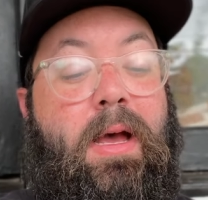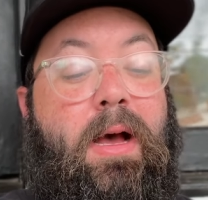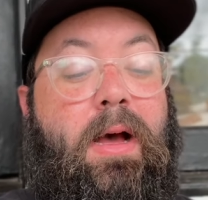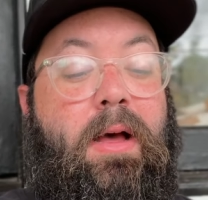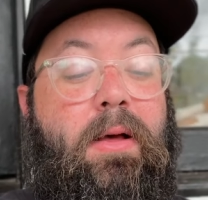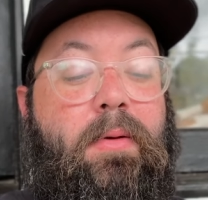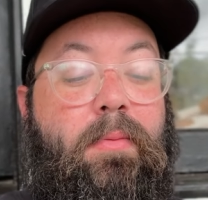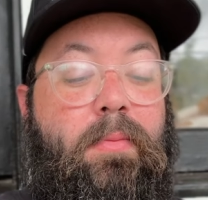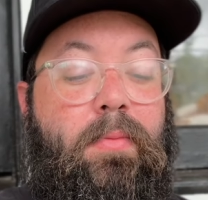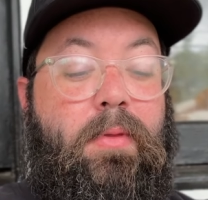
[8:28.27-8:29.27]

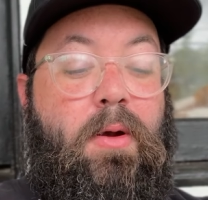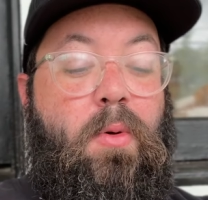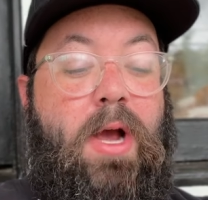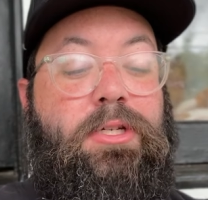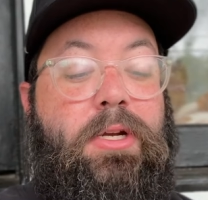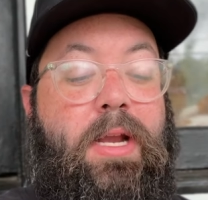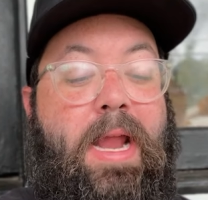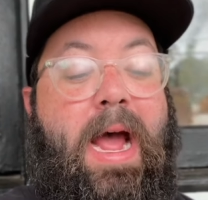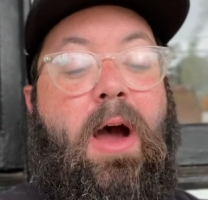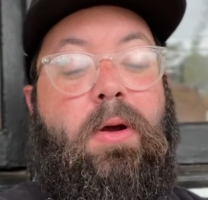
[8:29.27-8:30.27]
The question
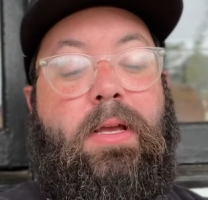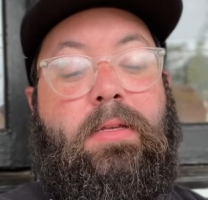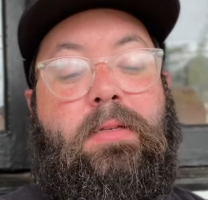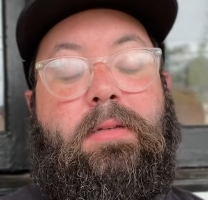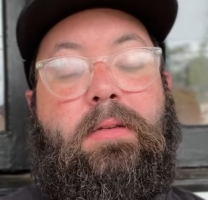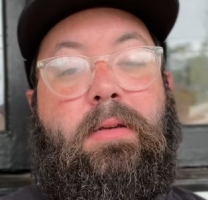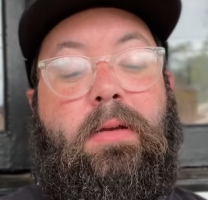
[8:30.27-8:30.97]
now is,